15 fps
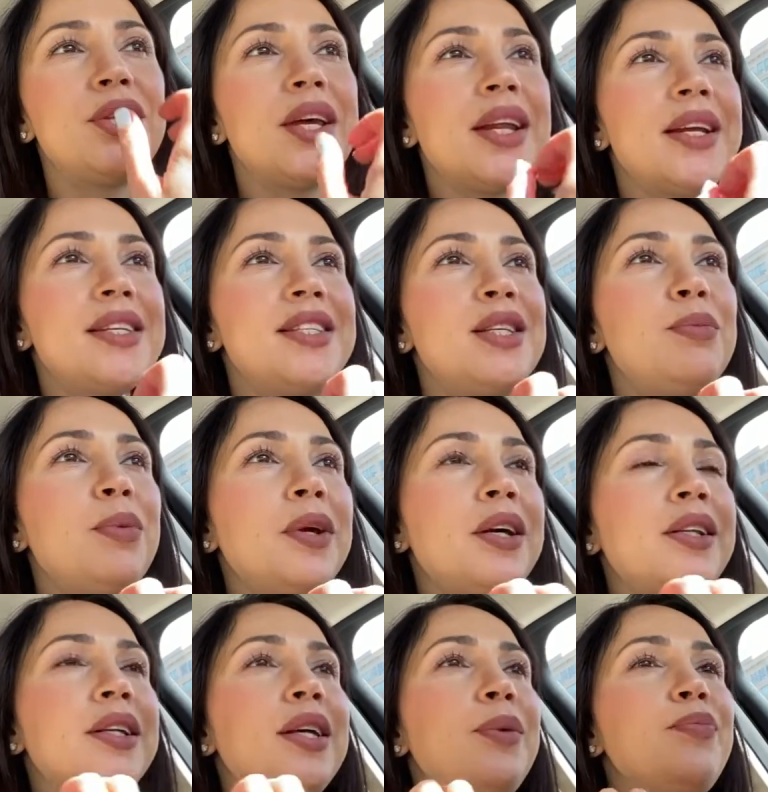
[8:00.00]
that I
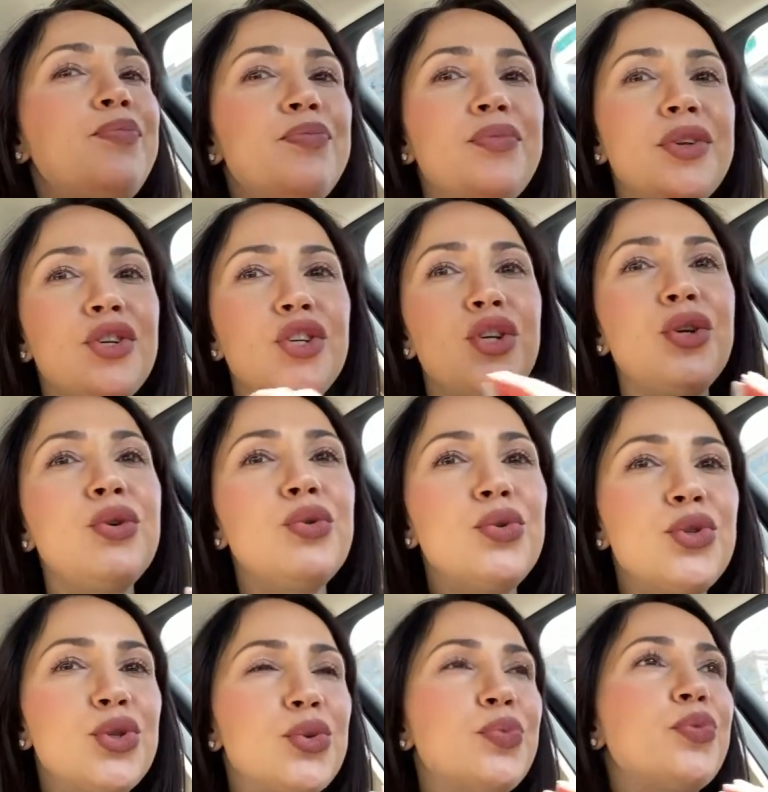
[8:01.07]
typically
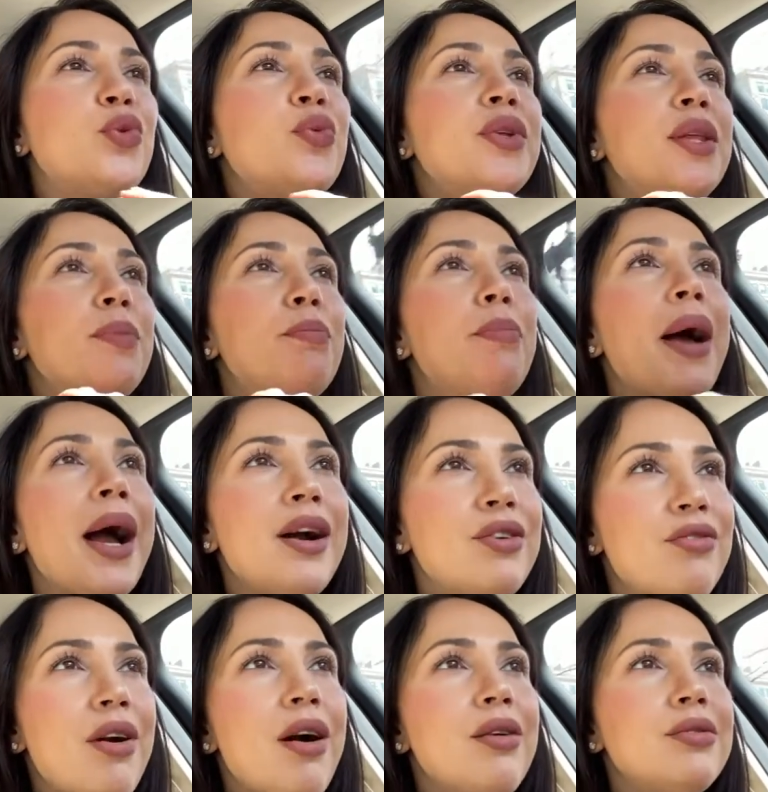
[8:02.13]
choose with a
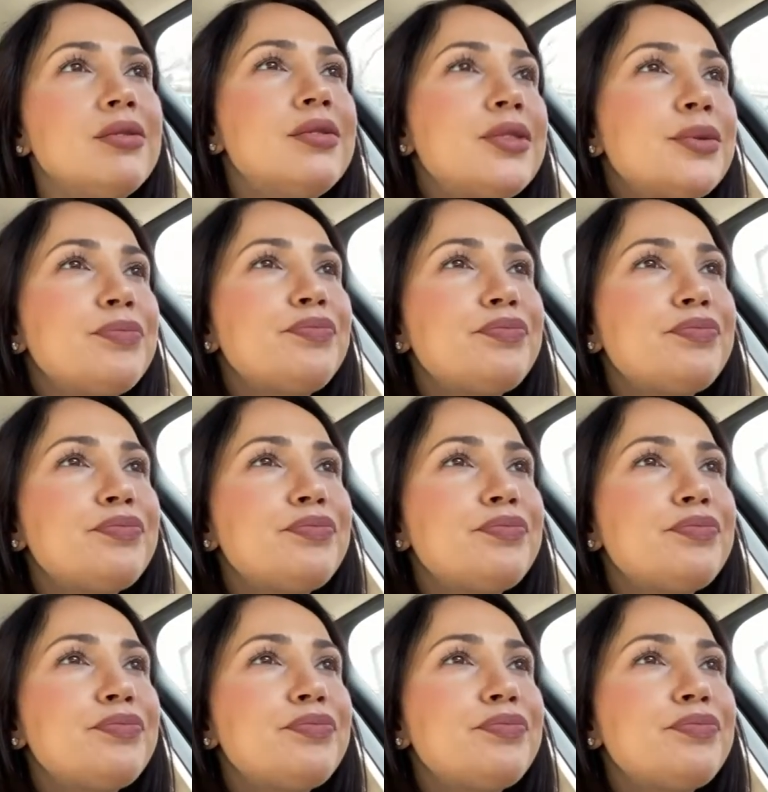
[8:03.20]
background